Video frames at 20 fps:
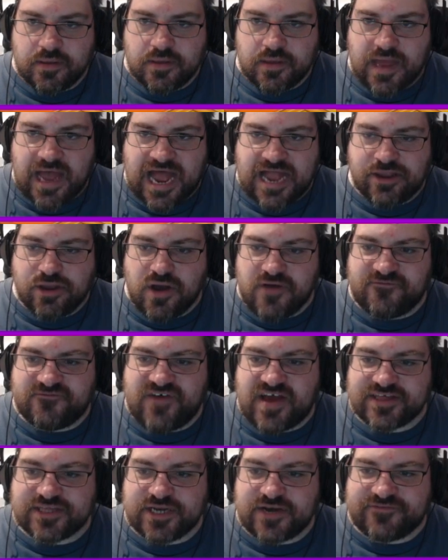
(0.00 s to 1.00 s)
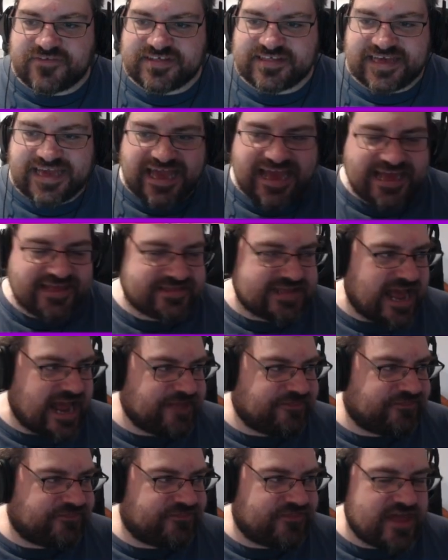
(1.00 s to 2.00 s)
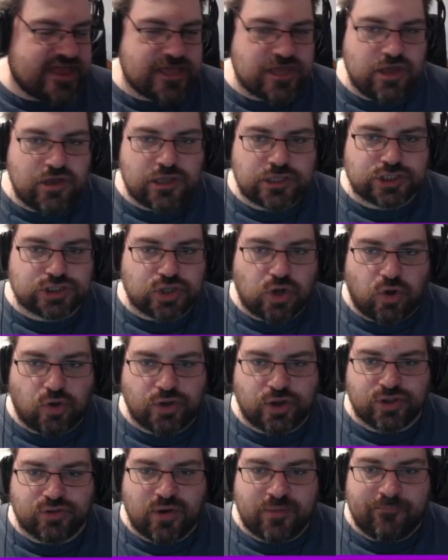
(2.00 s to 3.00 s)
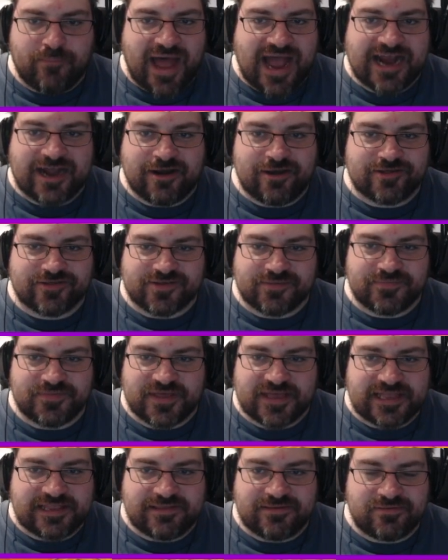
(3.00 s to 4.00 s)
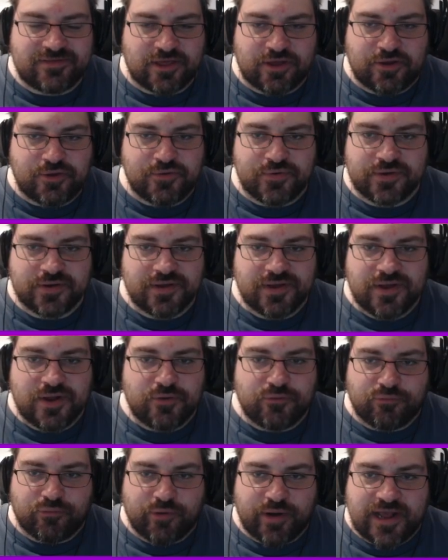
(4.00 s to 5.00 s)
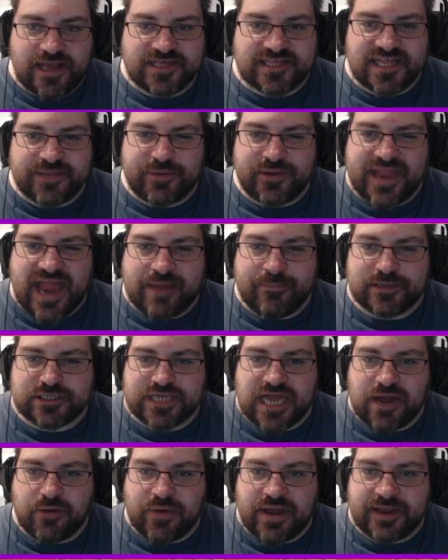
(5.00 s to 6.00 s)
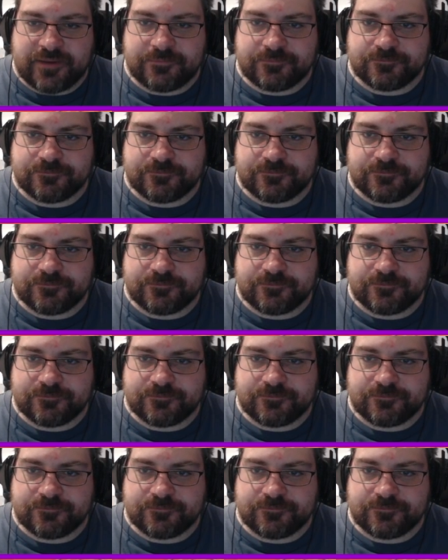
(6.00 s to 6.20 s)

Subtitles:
And you're fast enough as it is. I think you can just hold onto a magnet or something and do reasonable damage that way.